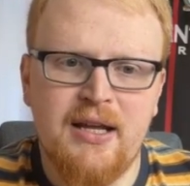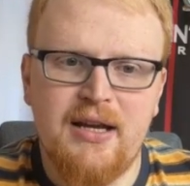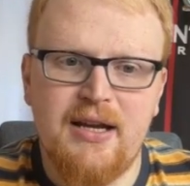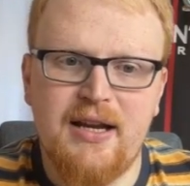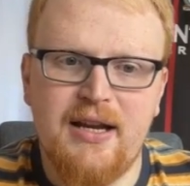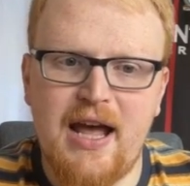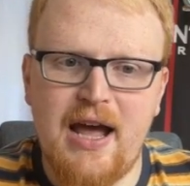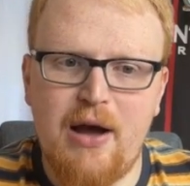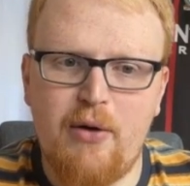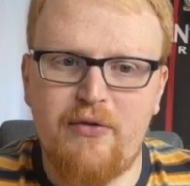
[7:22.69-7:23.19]

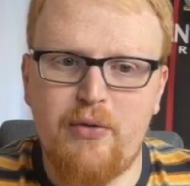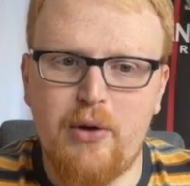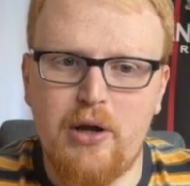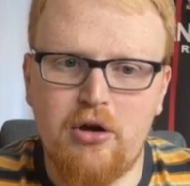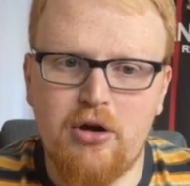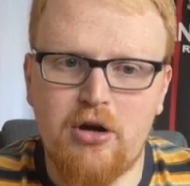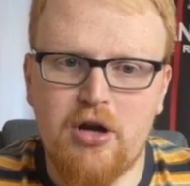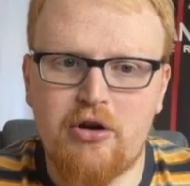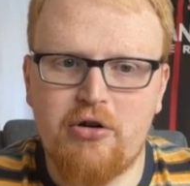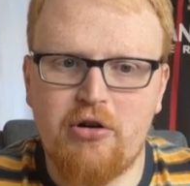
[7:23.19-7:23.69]
Now, if we
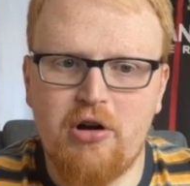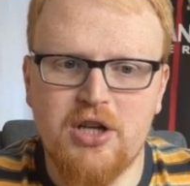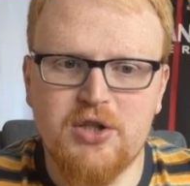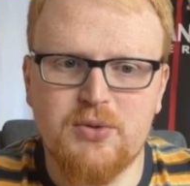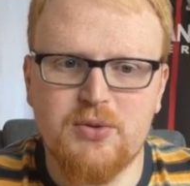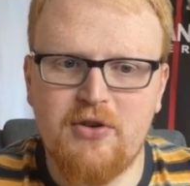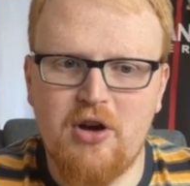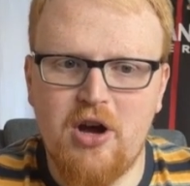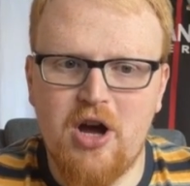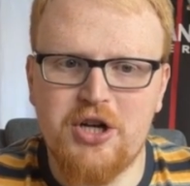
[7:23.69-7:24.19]
look across,
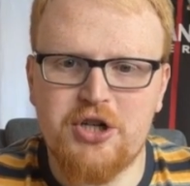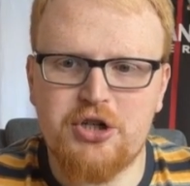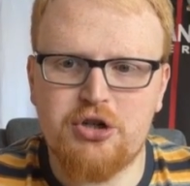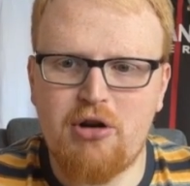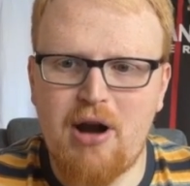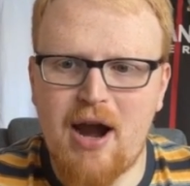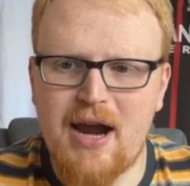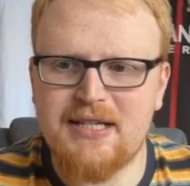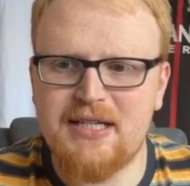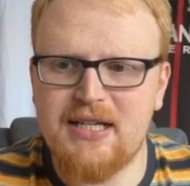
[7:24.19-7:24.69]
we've got
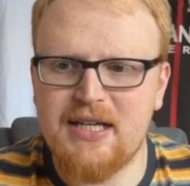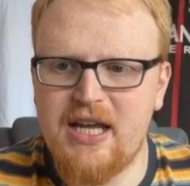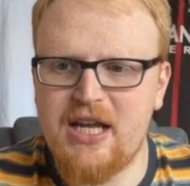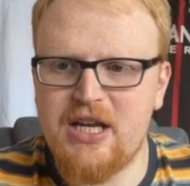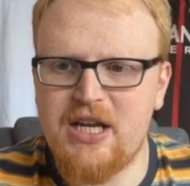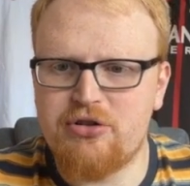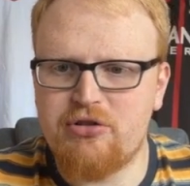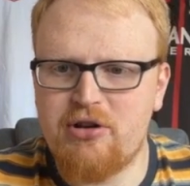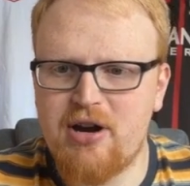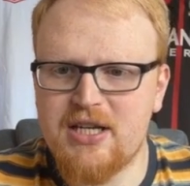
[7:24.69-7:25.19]
attracting
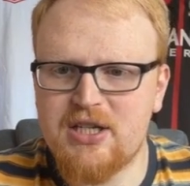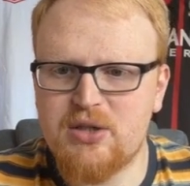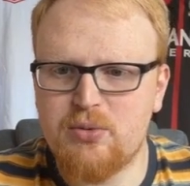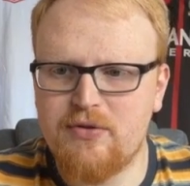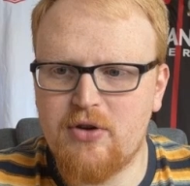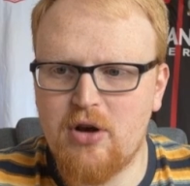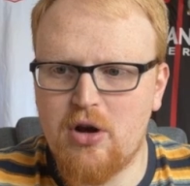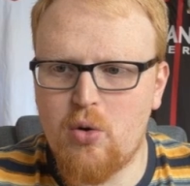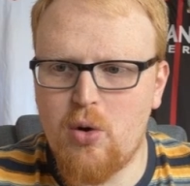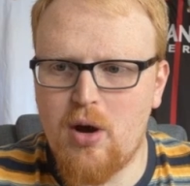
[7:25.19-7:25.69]
interest. We've
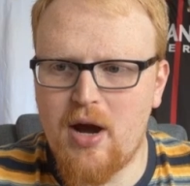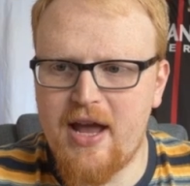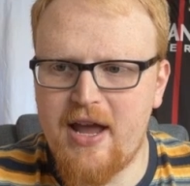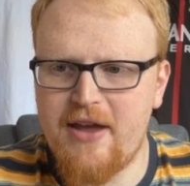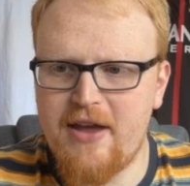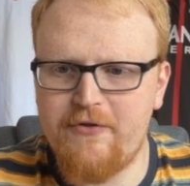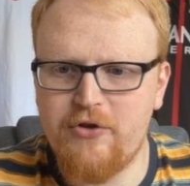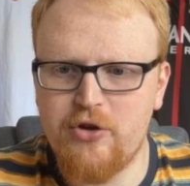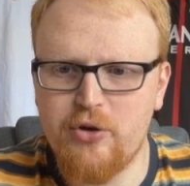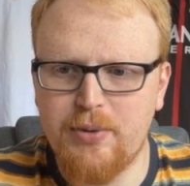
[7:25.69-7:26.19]
got quite a
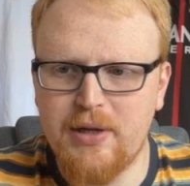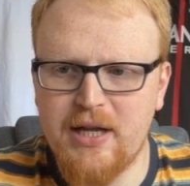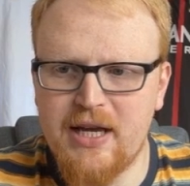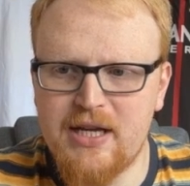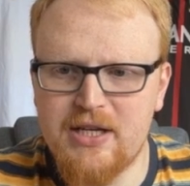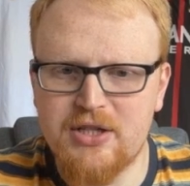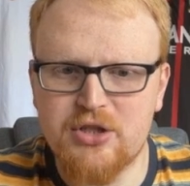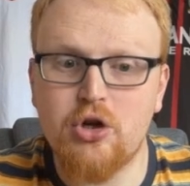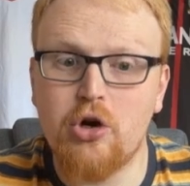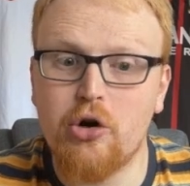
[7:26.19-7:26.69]
few
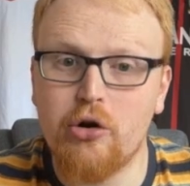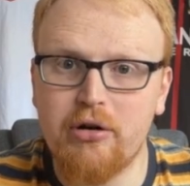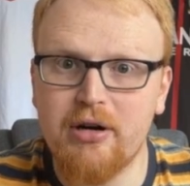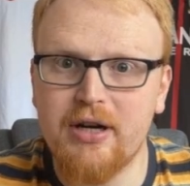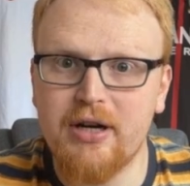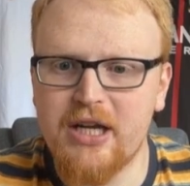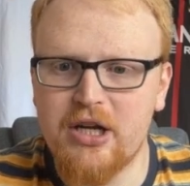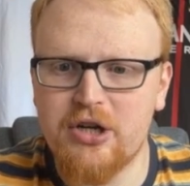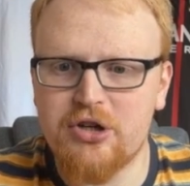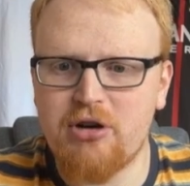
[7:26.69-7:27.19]
players
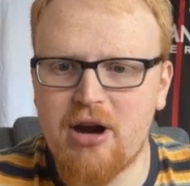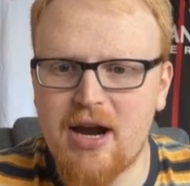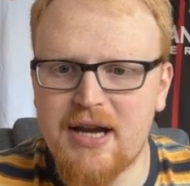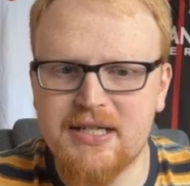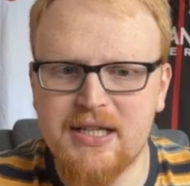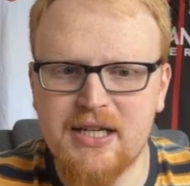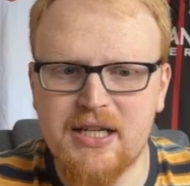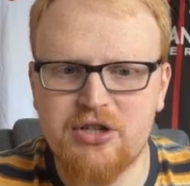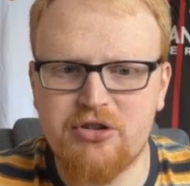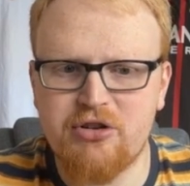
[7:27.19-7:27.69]
currently
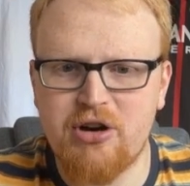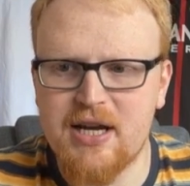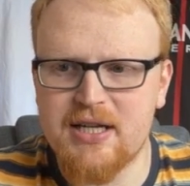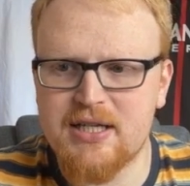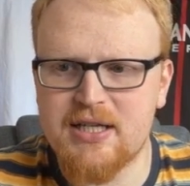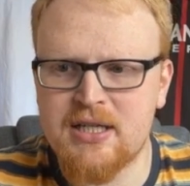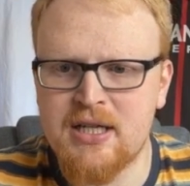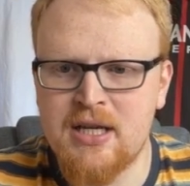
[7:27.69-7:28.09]
attracting interest.